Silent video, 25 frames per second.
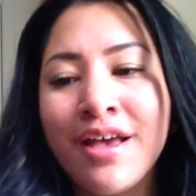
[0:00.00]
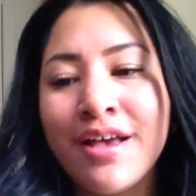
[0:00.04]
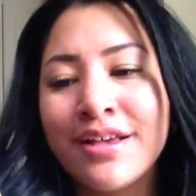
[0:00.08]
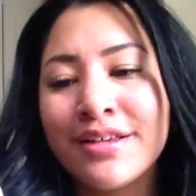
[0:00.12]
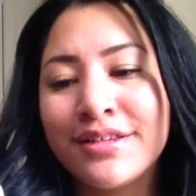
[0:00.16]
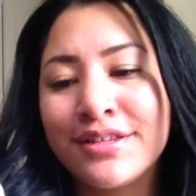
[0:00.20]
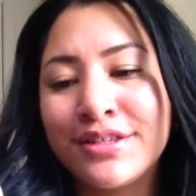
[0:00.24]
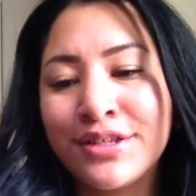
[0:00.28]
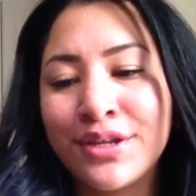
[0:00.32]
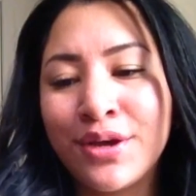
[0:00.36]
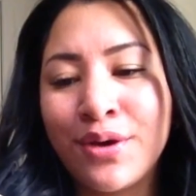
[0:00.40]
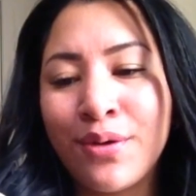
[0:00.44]

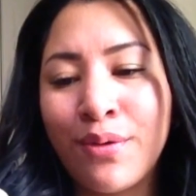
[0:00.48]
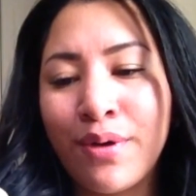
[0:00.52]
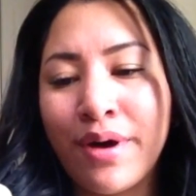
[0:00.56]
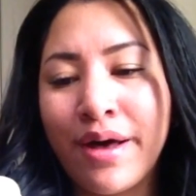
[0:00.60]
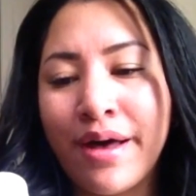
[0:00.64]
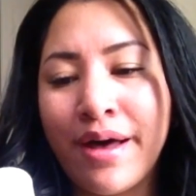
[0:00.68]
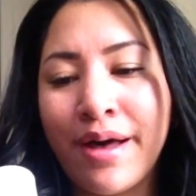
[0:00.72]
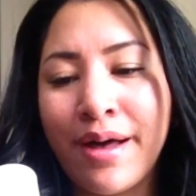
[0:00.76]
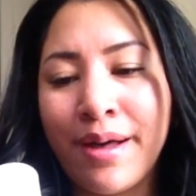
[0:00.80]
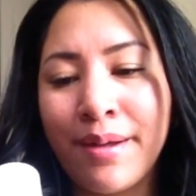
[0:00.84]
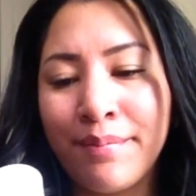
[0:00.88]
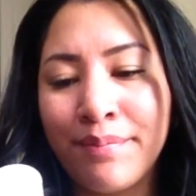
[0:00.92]

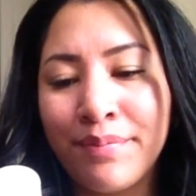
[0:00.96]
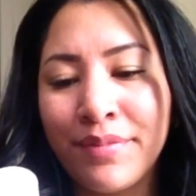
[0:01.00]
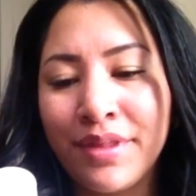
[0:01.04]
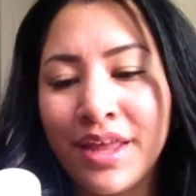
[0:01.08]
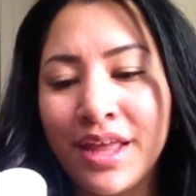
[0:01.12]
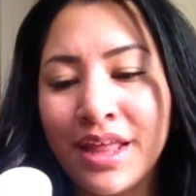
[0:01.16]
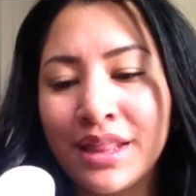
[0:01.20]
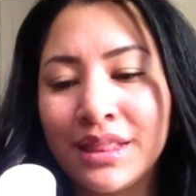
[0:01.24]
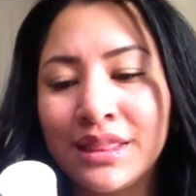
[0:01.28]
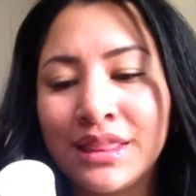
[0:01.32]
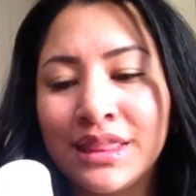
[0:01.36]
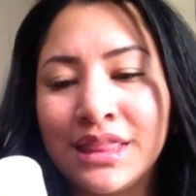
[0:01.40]
So
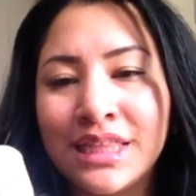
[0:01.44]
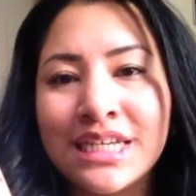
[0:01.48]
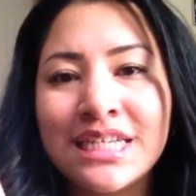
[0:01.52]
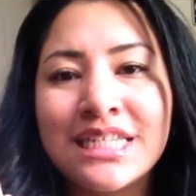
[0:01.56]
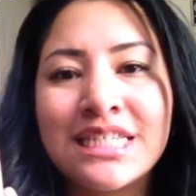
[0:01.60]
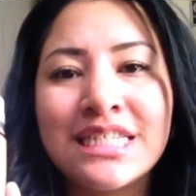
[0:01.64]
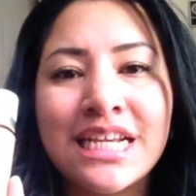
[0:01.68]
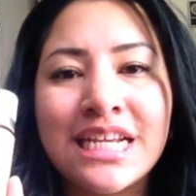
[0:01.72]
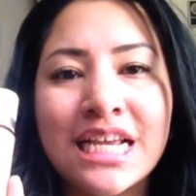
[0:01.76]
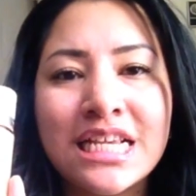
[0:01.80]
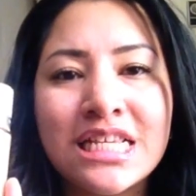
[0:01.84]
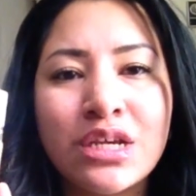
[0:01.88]

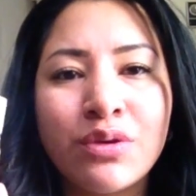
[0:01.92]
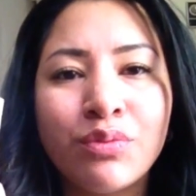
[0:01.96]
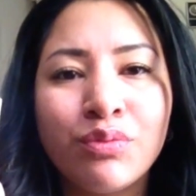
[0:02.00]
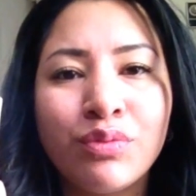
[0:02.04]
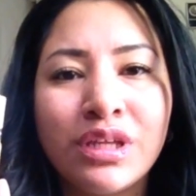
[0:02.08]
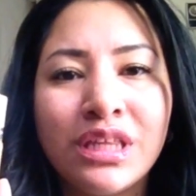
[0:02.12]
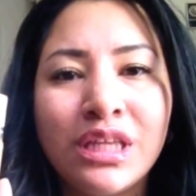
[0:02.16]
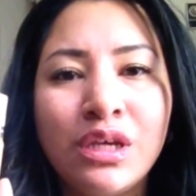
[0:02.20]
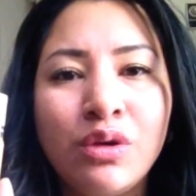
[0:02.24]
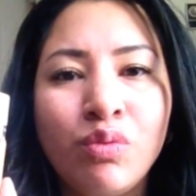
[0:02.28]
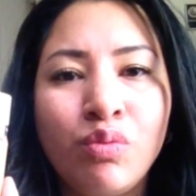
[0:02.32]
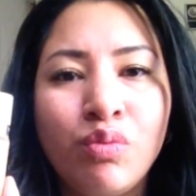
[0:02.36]
this
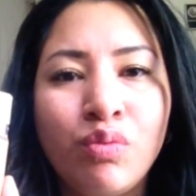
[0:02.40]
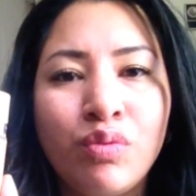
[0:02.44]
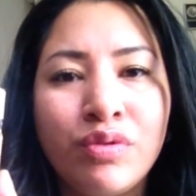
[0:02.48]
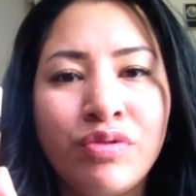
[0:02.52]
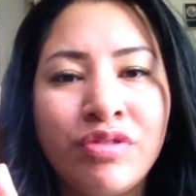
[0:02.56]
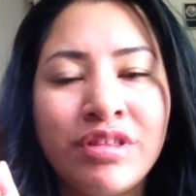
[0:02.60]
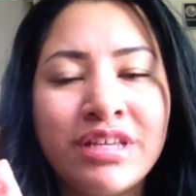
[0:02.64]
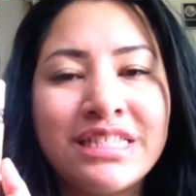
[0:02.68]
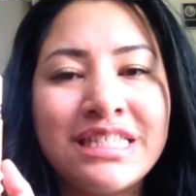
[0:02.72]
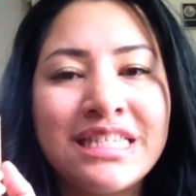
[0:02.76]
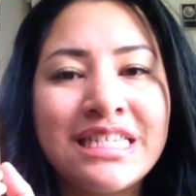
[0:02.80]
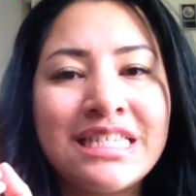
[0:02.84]

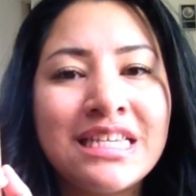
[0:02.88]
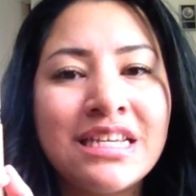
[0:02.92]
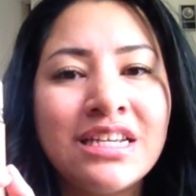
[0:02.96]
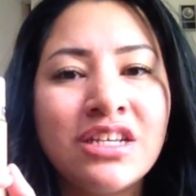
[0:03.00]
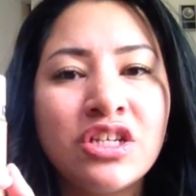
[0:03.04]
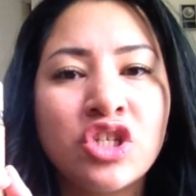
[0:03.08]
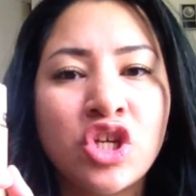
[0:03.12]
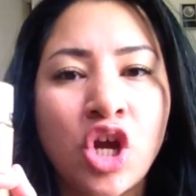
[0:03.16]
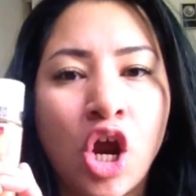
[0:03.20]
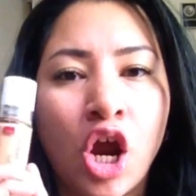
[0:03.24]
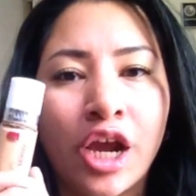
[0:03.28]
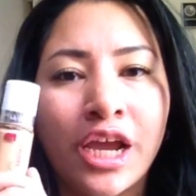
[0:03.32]
isn't
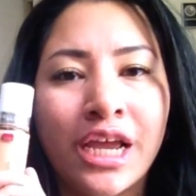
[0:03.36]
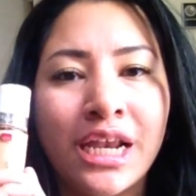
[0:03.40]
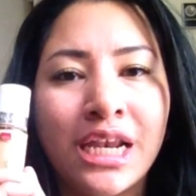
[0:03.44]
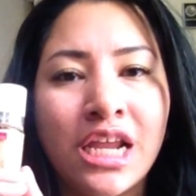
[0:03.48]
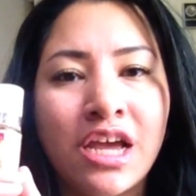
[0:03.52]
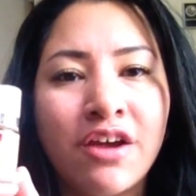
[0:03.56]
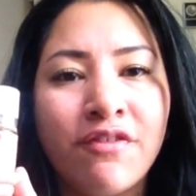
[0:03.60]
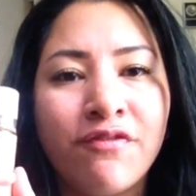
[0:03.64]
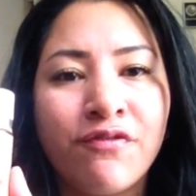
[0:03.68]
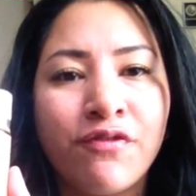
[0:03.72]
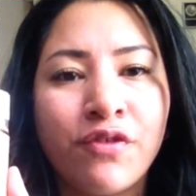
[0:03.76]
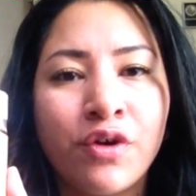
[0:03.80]
dark
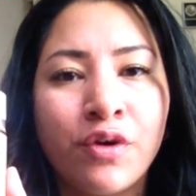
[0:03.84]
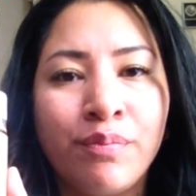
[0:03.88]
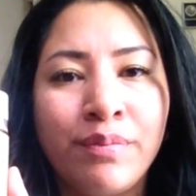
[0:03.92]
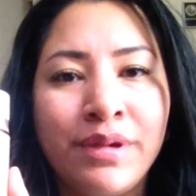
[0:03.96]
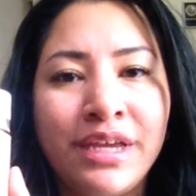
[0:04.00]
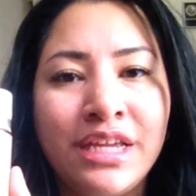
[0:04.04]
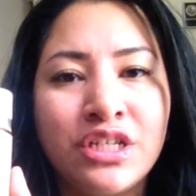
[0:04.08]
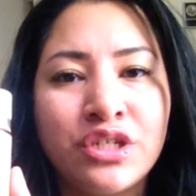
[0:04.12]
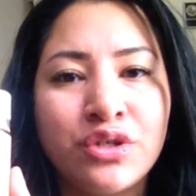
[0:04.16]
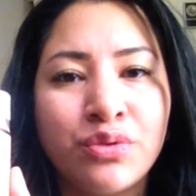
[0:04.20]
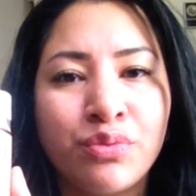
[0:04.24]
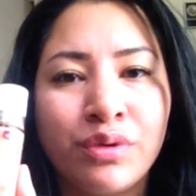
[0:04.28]
enough for
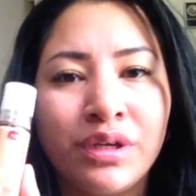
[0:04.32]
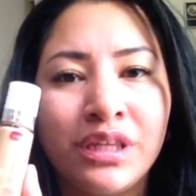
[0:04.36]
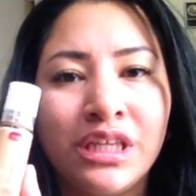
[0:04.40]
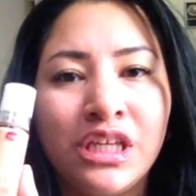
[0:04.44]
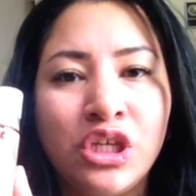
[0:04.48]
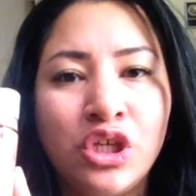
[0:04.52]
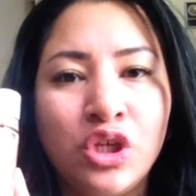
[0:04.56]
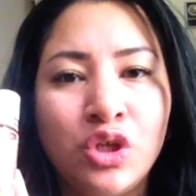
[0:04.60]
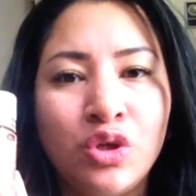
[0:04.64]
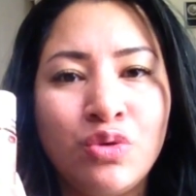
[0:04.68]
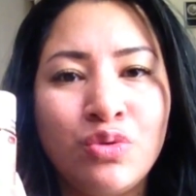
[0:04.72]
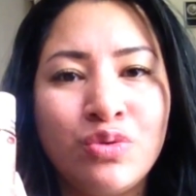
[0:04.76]
me to really
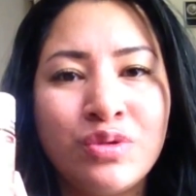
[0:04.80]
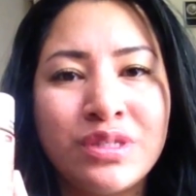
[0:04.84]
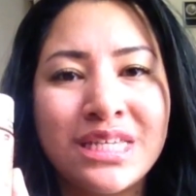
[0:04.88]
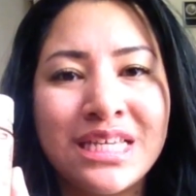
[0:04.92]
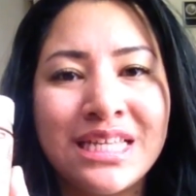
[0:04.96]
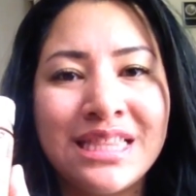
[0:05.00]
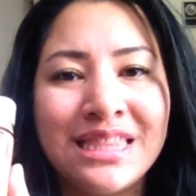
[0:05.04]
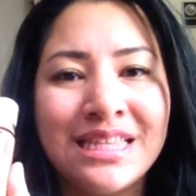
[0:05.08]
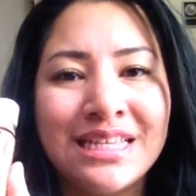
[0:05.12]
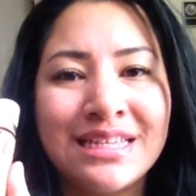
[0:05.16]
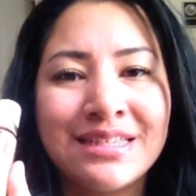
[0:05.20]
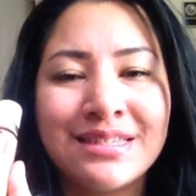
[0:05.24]
use
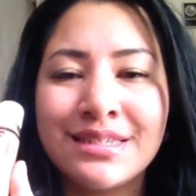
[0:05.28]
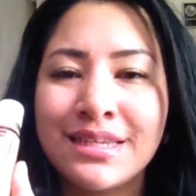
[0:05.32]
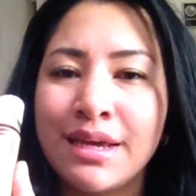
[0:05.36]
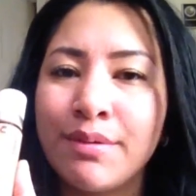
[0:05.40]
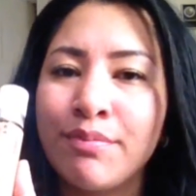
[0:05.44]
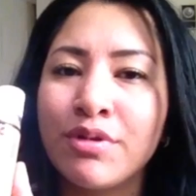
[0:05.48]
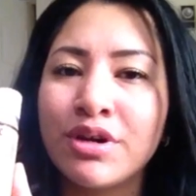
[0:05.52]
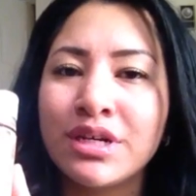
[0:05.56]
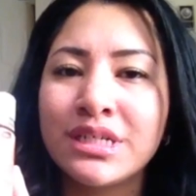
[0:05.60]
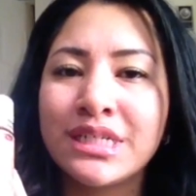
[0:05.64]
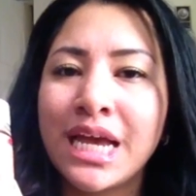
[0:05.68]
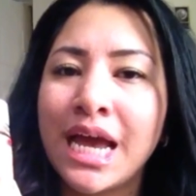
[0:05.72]
in the
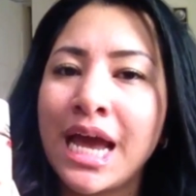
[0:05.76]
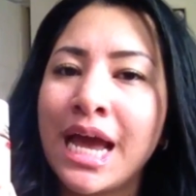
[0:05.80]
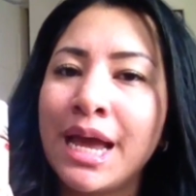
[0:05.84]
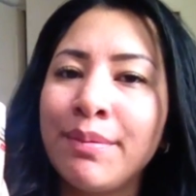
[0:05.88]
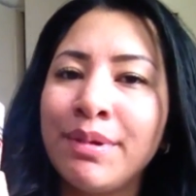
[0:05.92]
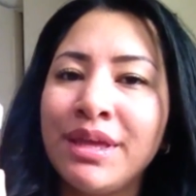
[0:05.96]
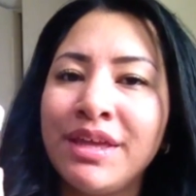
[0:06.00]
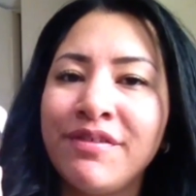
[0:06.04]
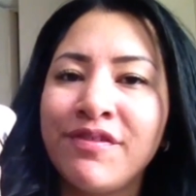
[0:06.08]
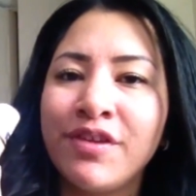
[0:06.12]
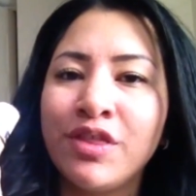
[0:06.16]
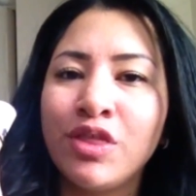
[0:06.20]
summertime,
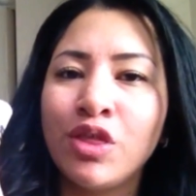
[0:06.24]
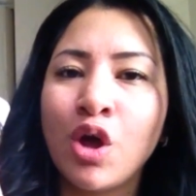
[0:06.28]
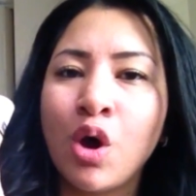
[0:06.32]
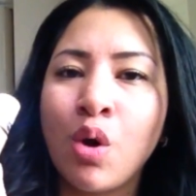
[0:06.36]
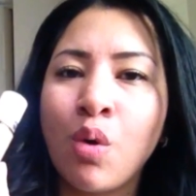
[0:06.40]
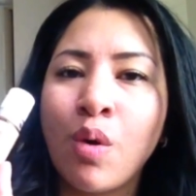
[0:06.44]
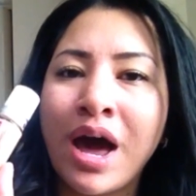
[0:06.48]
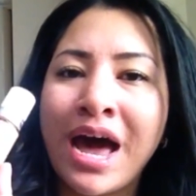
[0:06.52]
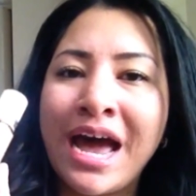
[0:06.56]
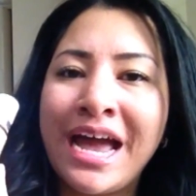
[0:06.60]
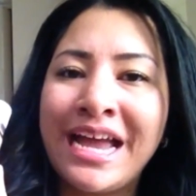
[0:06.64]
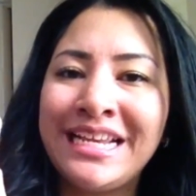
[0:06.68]
even
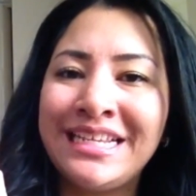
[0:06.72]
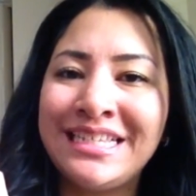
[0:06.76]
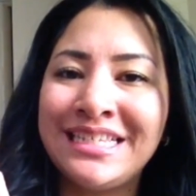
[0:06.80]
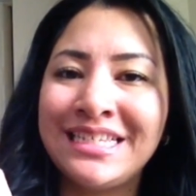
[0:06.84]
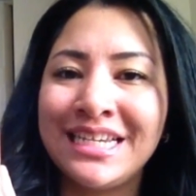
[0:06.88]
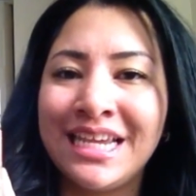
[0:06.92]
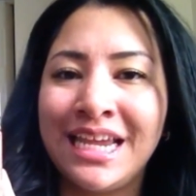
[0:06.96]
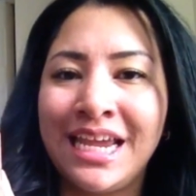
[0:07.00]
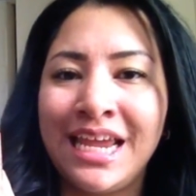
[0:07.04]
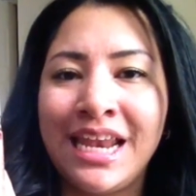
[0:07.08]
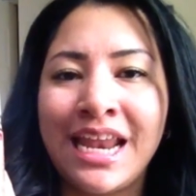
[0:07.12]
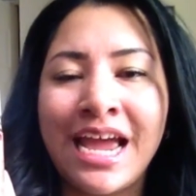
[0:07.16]
though I
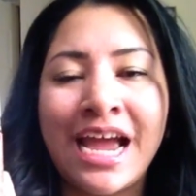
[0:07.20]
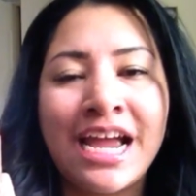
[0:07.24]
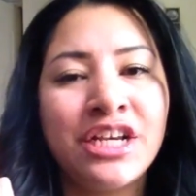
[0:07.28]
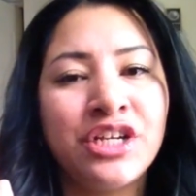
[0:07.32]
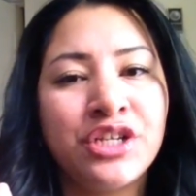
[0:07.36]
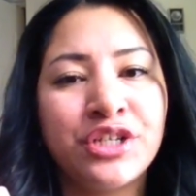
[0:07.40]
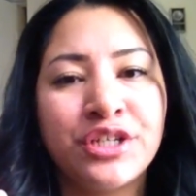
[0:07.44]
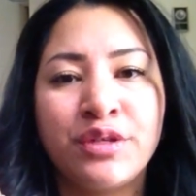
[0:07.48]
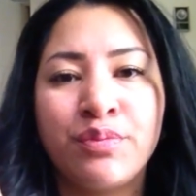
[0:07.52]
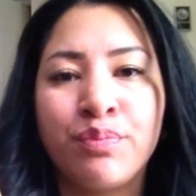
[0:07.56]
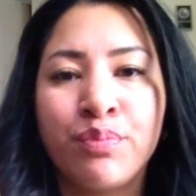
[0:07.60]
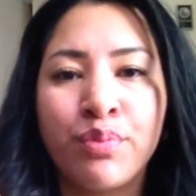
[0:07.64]

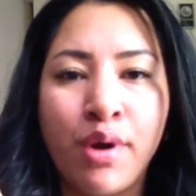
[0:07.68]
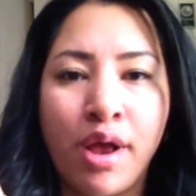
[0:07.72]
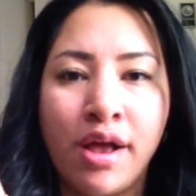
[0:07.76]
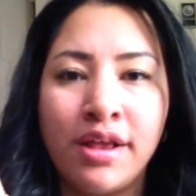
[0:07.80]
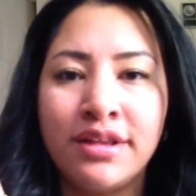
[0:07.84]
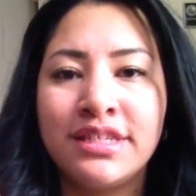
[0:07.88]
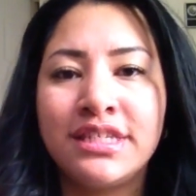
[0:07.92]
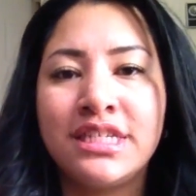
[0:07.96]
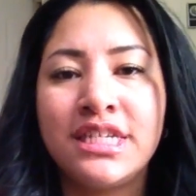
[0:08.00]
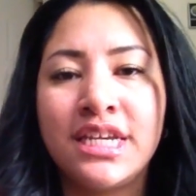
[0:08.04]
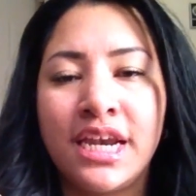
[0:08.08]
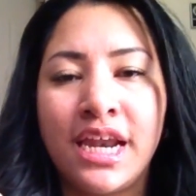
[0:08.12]
just
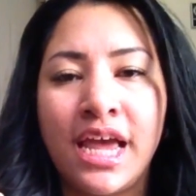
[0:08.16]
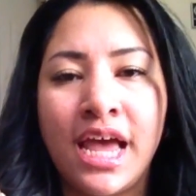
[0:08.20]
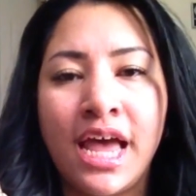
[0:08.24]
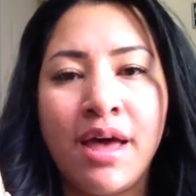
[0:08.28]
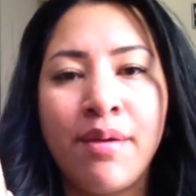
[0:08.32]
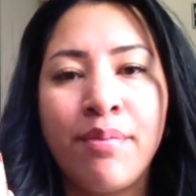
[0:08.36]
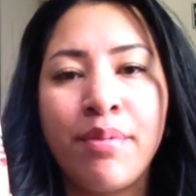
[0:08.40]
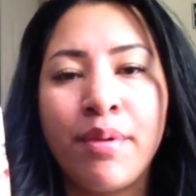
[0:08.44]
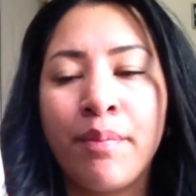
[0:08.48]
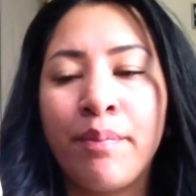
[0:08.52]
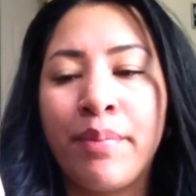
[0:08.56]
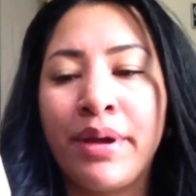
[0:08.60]
bronzed it up.